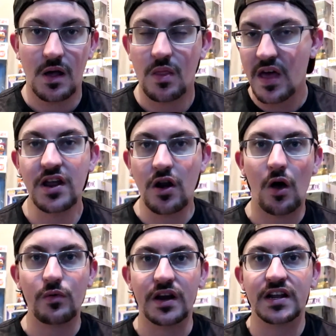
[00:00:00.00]
they
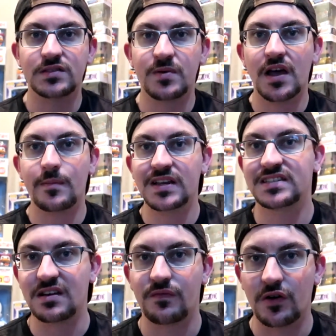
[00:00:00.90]
know that it has become a
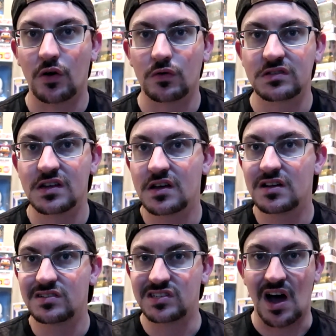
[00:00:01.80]
difficult,
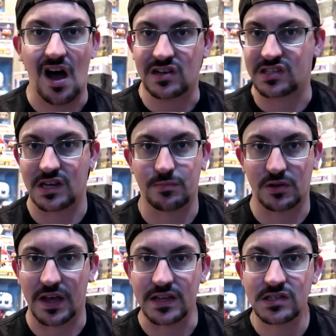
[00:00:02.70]
toxic
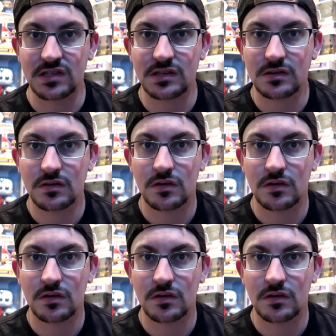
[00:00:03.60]
place.